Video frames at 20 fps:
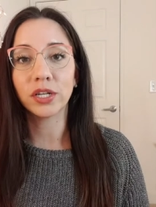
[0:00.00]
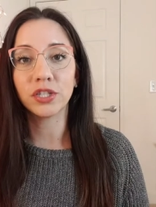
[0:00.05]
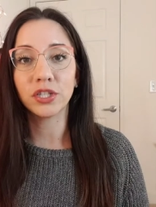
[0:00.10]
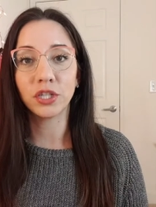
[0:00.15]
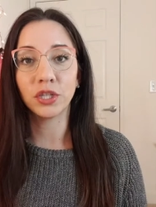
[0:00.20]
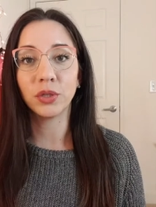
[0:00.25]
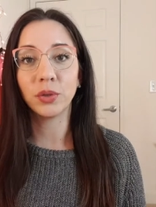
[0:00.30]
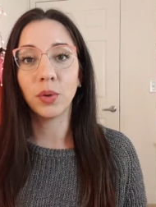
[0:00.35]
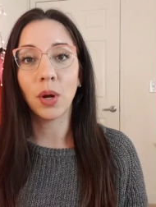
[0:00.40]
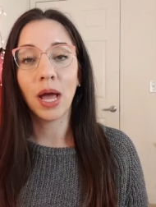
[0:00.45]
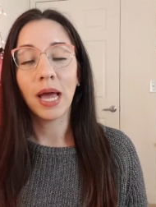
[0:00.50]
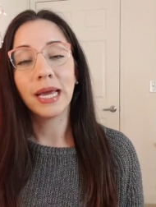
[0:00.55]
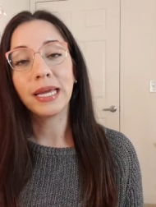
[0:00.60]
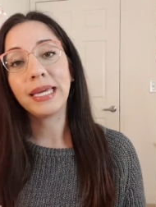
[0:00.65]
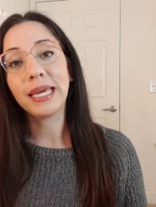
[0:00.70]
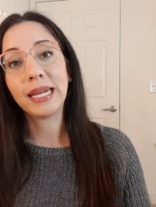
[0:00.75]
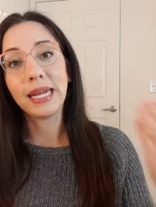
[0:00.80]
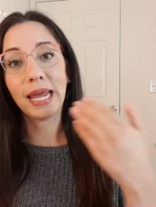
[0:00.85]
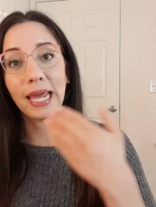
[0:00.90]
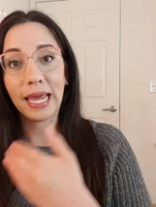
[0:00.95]
to
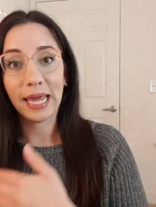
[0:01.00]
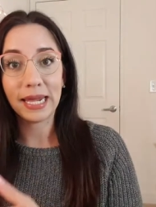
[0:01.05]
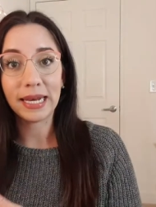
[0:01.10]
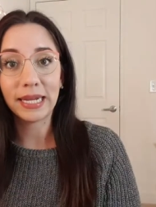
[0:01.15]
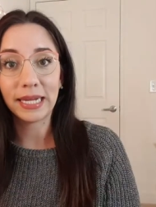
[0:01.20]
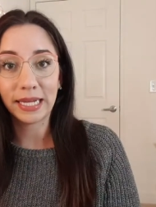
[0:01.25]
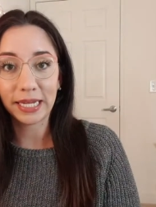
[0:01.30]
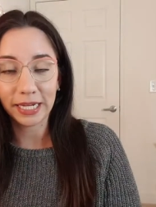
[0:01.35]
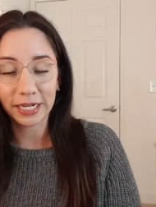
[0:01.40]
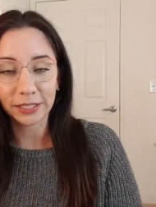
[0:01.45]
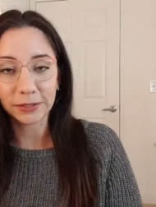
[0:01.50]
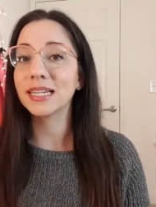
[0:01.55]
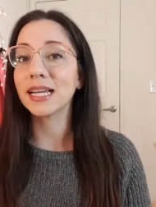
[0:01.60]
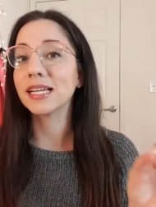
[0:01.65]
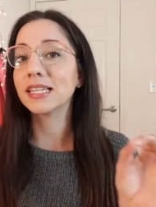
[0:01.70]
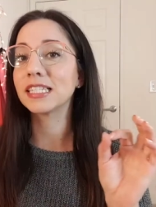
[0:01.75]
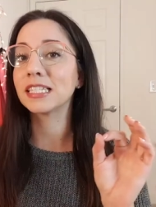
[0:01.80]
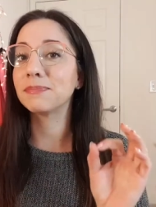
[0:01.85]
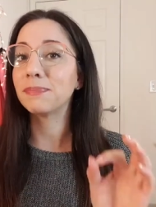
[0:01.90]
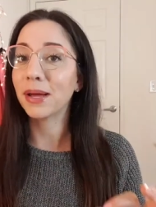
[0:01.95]
get in here,
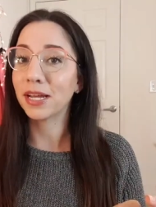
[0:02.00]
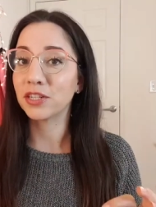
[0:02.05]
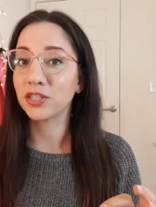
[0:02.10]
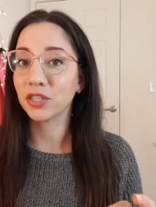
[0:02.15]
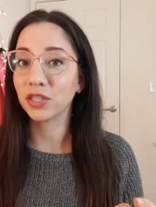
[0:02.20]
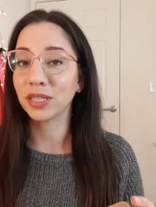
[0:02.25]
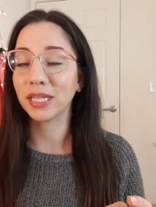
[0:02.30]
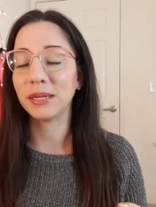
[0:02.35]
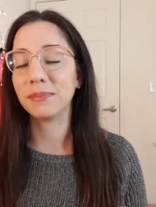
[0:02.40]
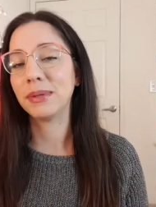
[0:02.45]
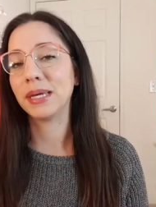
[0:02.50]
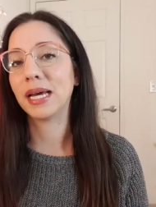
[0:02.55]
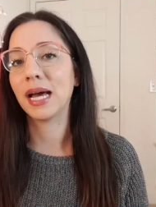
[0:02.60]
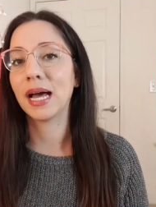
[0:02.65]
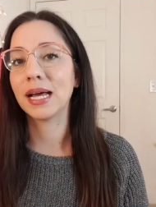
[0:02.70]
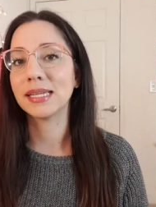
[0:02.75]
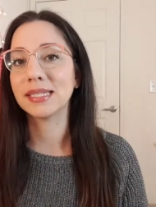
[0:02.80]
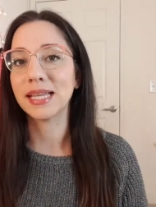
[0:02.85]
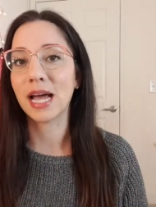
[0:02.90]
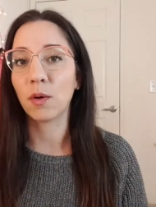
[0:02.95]
especially
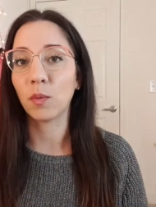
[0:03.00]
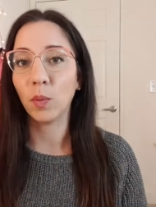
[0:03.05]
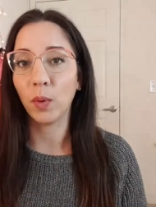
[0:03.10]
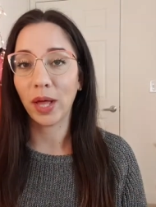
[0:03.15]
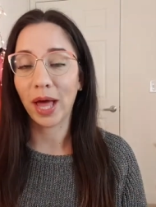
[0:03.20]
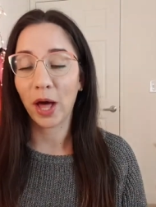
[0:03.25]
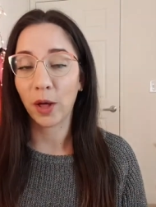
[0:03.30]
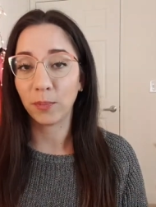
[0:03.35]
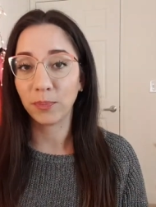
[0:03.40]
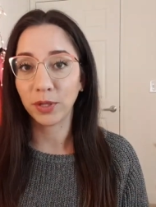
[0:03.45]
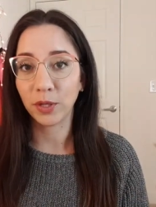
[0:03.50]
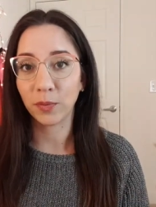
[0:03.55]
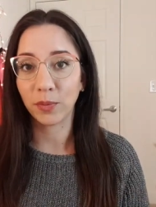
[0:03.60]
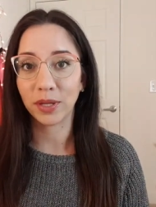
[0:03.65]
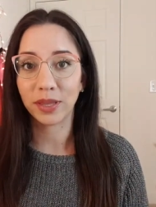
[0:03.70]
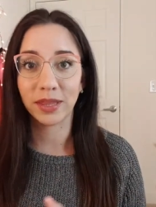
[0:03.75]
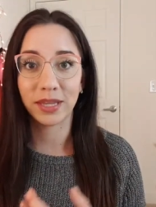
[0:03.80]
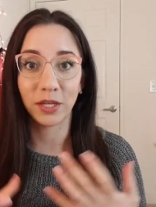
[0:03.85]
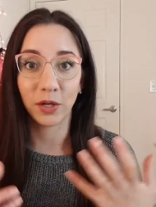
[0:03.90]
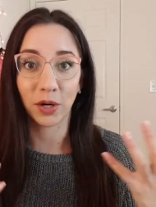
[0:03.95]
because that will help you
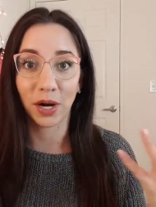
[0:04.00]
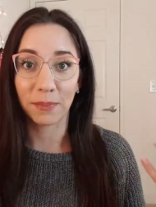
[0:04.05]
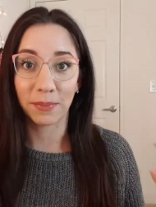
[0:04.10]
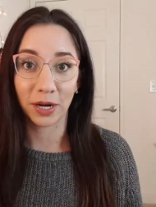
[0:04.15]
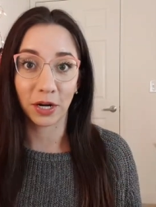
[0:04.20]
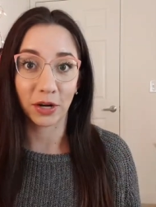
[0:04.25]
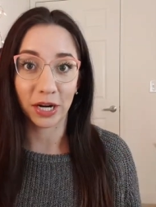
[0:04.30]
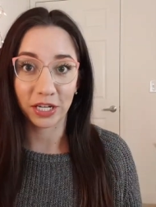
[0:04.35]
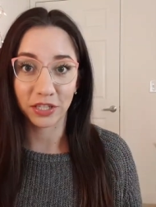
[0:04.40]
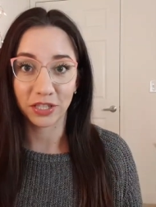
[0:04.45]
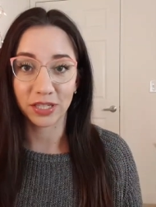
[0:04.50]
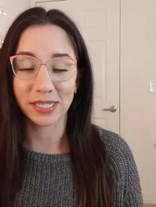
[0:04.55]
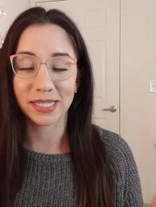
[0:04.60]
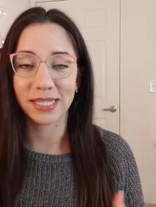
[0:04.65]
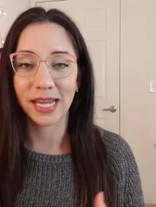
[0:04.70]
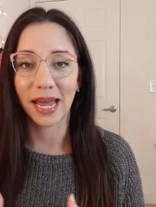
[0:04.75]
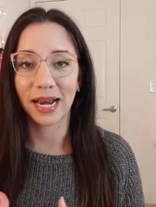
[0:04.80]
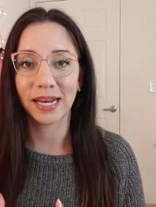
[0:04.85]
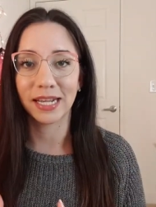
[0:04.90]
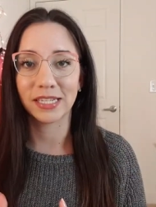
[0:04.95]
with your immigration
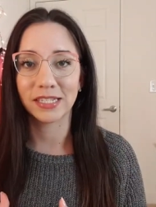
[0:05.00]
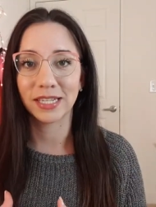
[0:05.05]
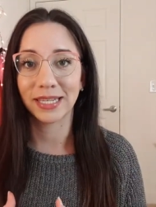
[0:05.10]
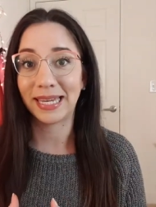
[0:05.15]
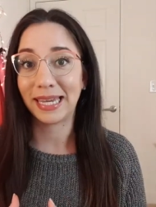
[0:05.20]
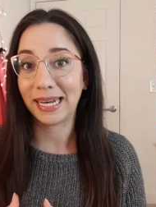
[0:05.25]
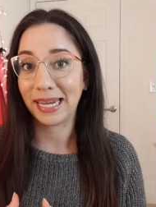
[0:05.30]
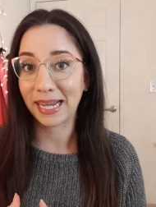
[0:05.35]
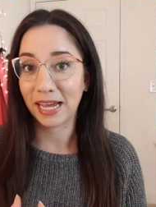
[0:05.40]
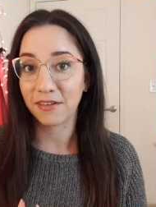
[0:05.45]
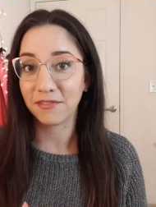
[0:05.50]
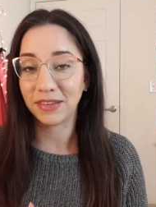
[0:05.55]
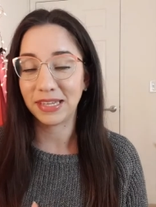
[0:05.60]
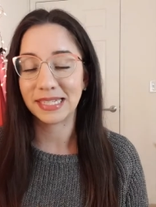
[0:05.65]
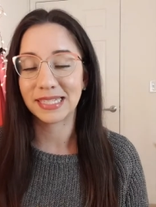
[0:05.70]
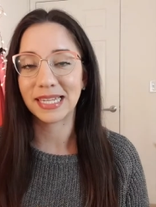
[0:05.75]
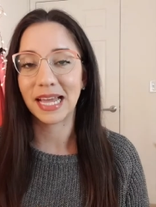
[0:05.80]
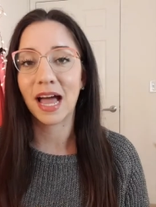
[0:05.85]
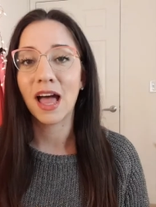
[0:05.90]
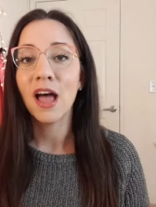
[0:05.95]
status, getting a
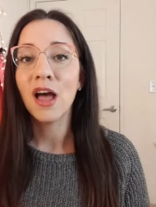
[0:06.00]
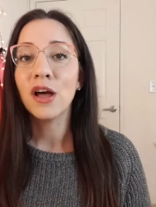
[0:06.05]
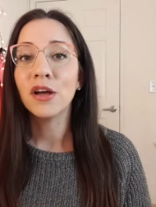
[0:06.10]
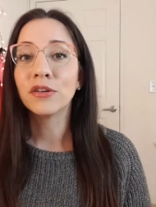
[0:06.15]
visa.